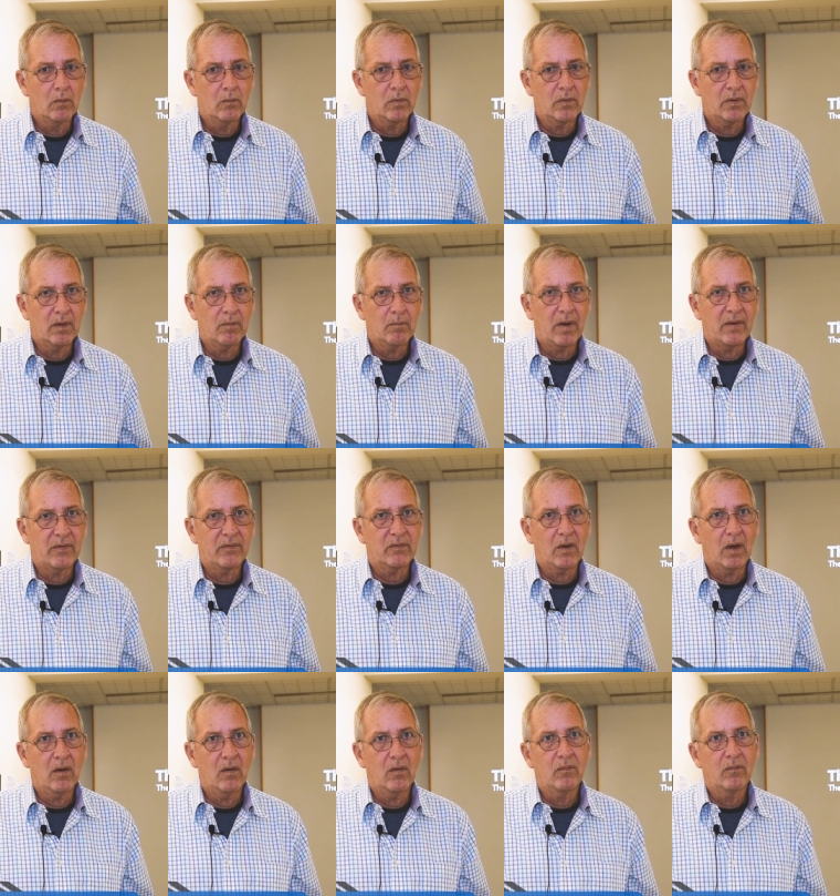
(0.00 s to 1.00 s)
within
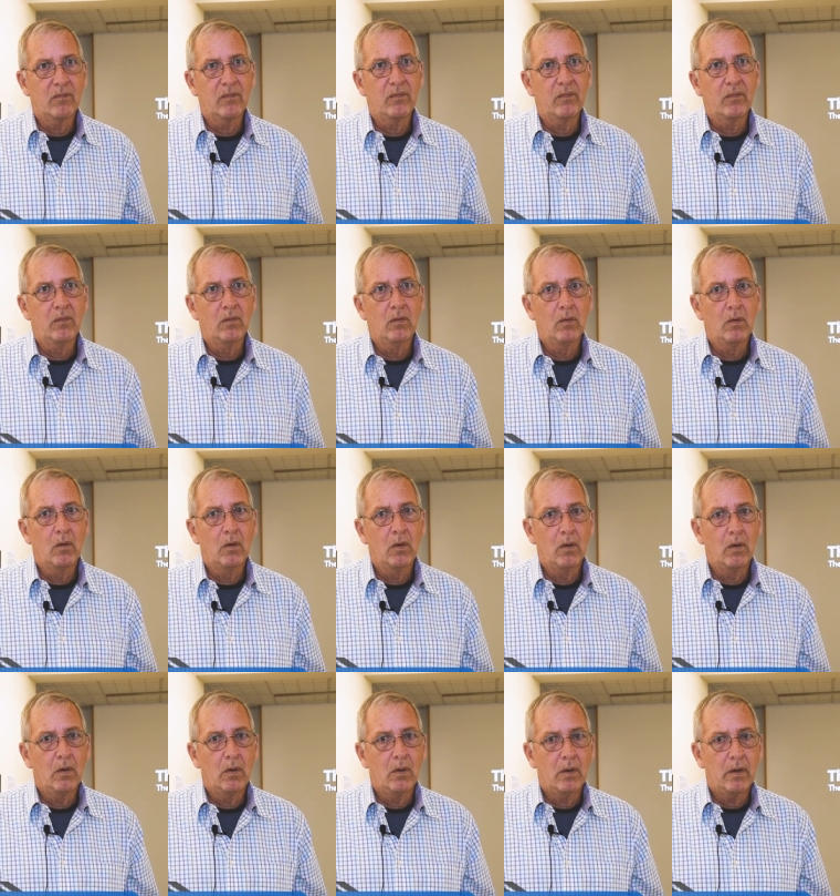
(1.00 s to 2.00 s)
myself.
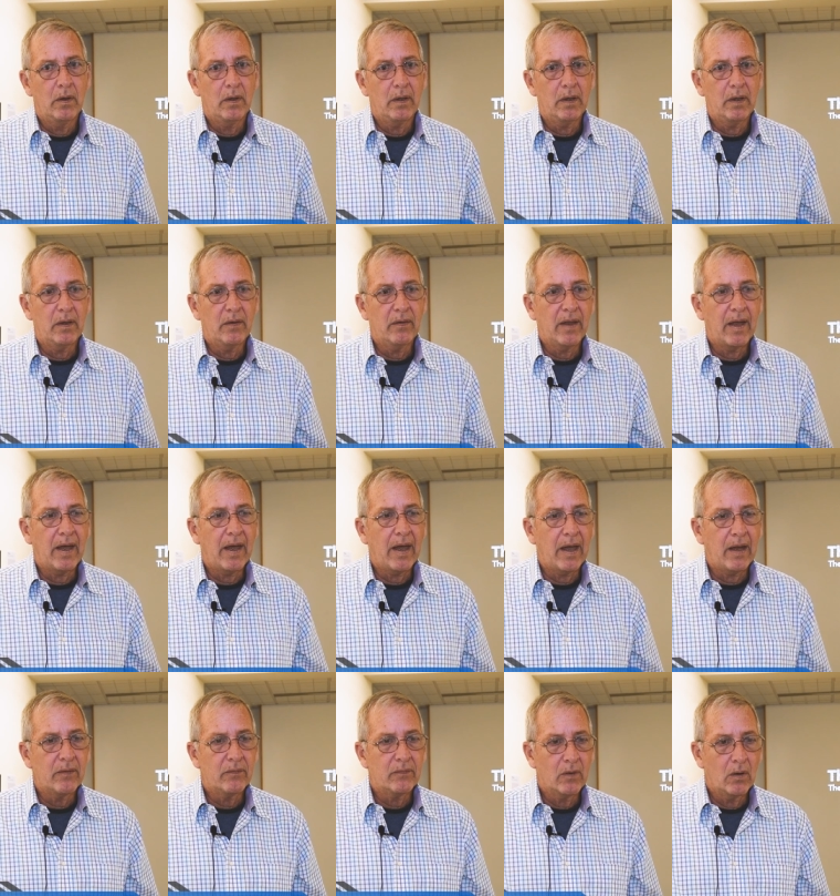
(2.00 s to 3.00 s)
In
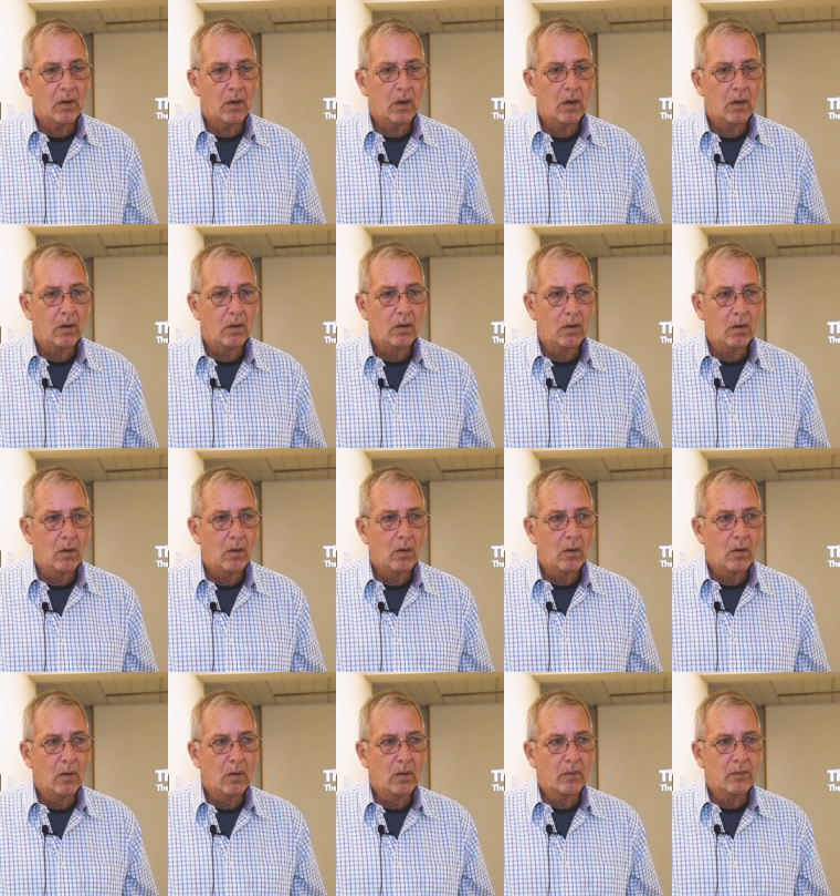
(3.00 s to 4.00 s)
that uh,
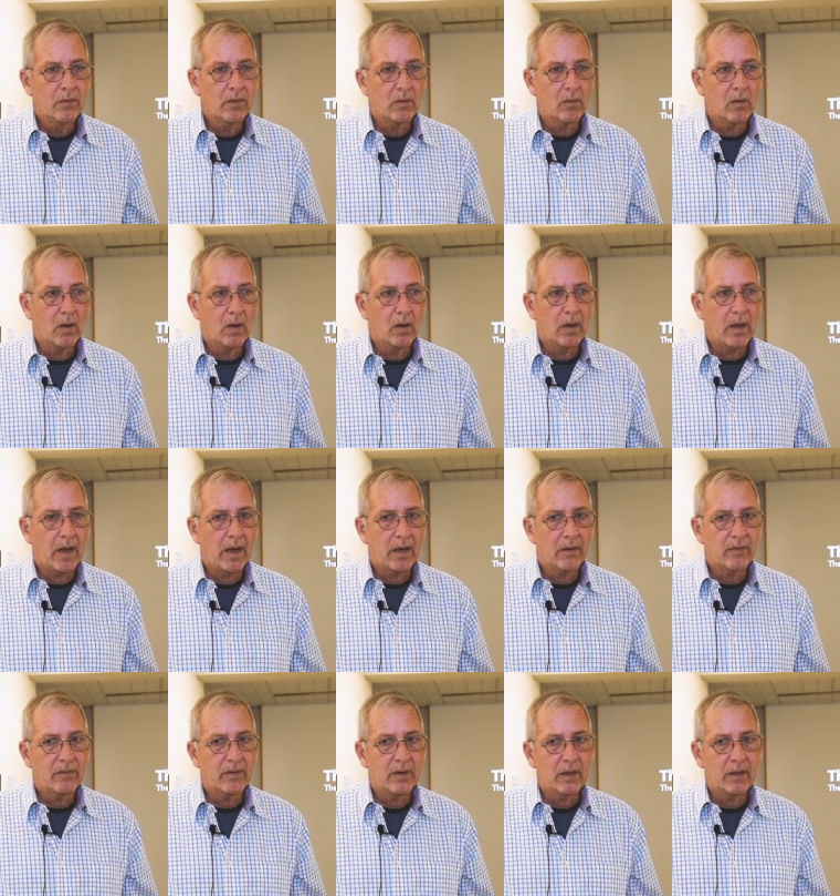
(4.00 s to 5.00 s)
there are a lot
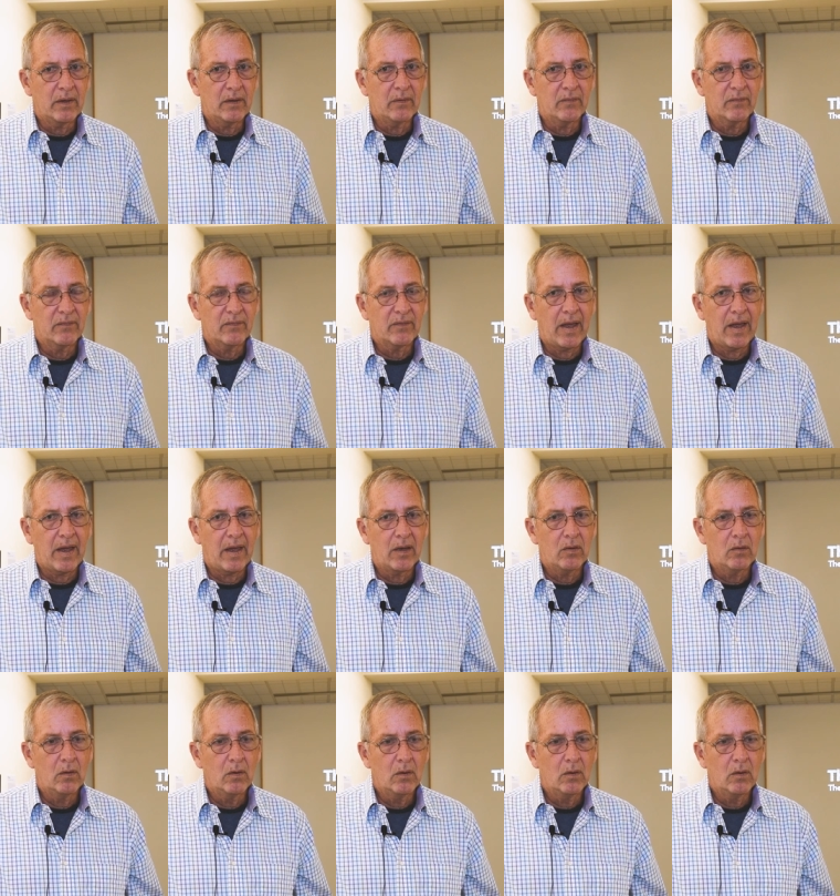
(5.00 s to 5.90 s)
of things that